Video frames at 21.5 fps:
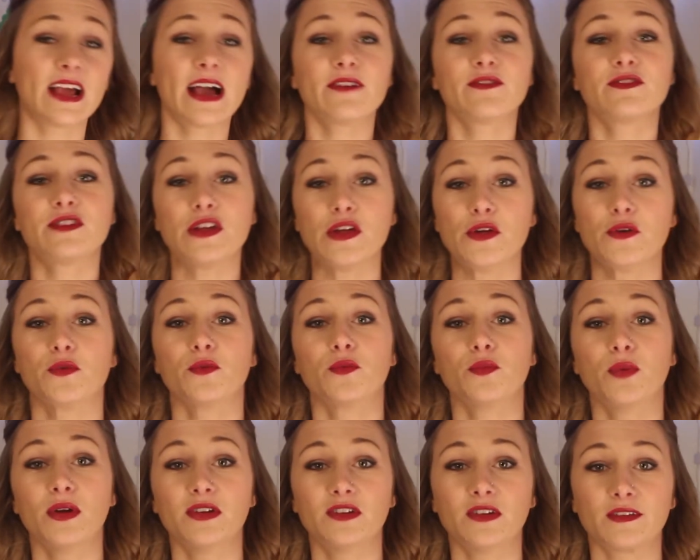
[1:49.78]
have two,
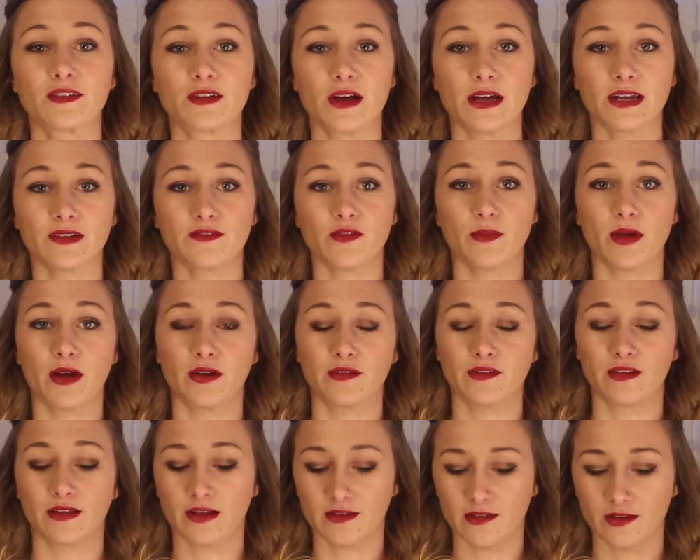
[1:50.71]
which is kind of
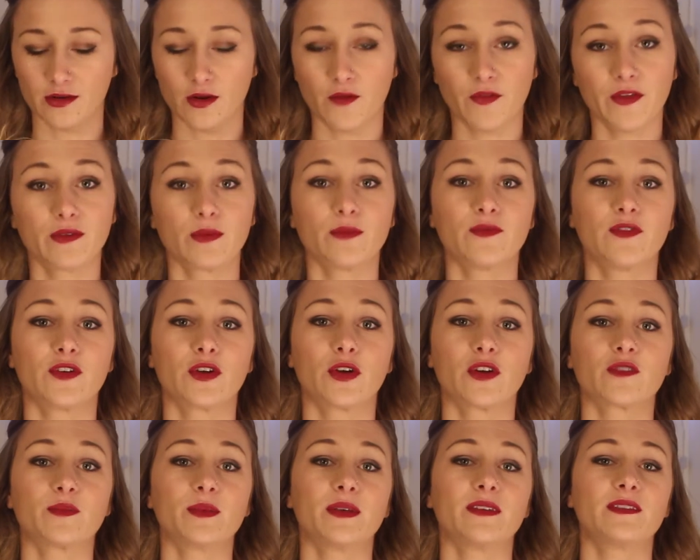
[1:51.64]
embarrassing because I got this one for
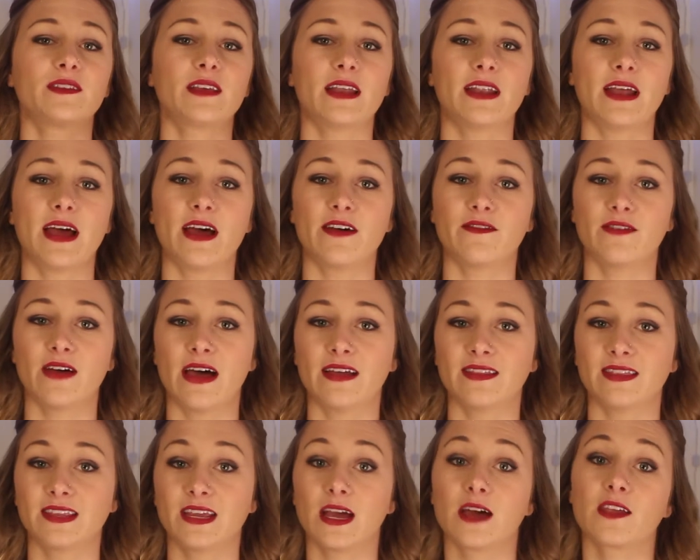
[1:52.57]
Christmas and have
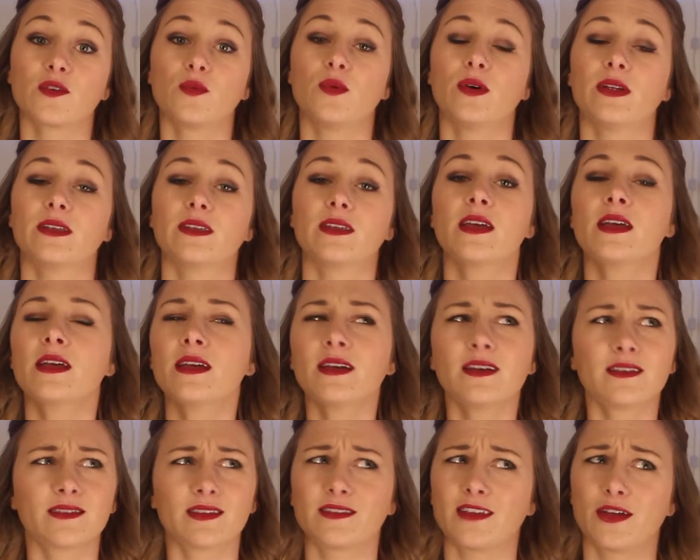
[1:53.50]
had the other one
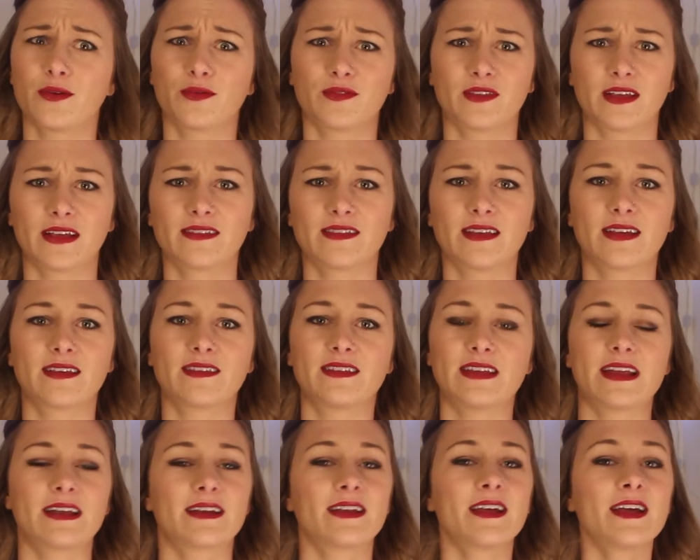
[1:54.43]
since I was like
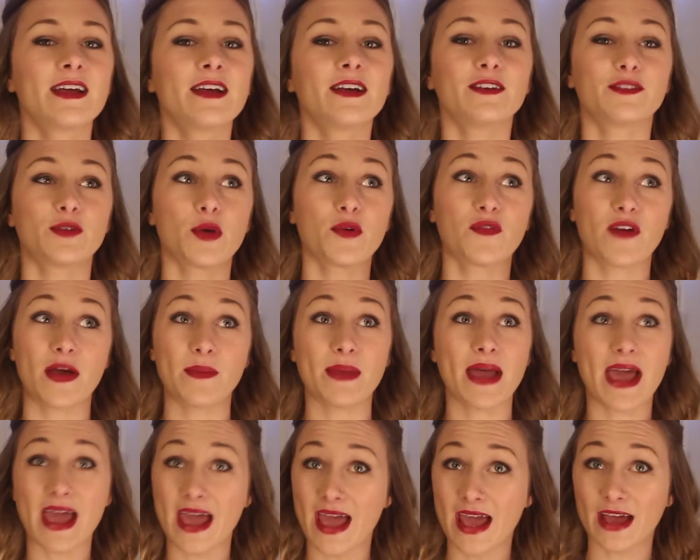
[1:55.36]
16. So if I'm
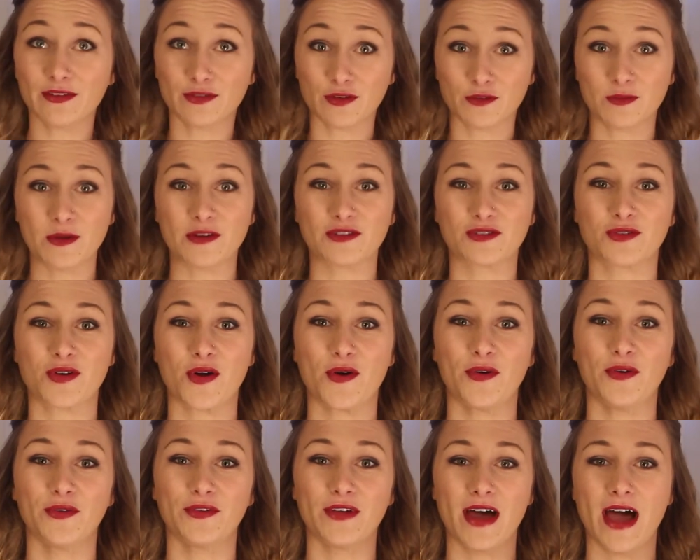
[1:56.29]
extra special
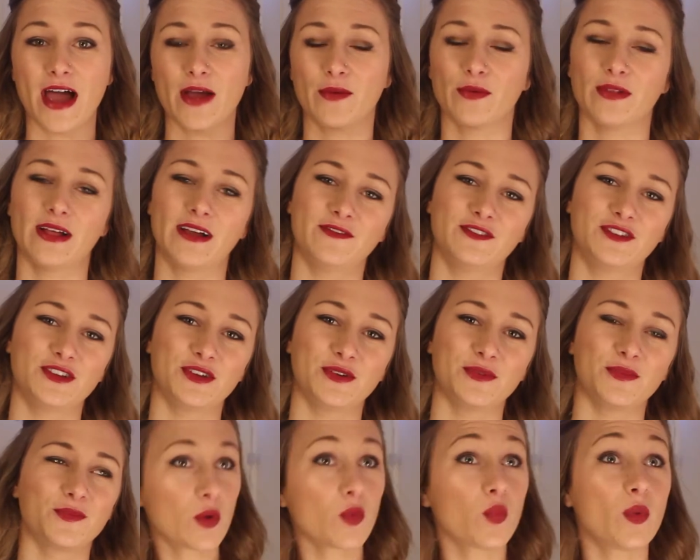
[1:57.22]
cold, I will have two,
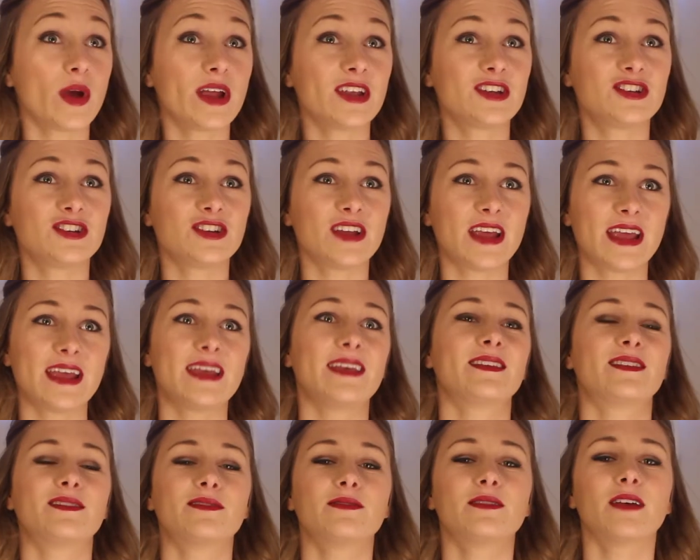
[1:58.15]
which
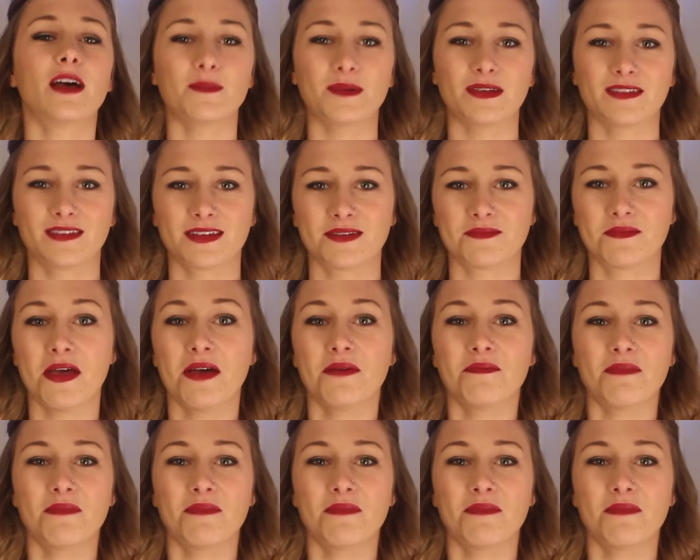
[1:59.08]
is amazing.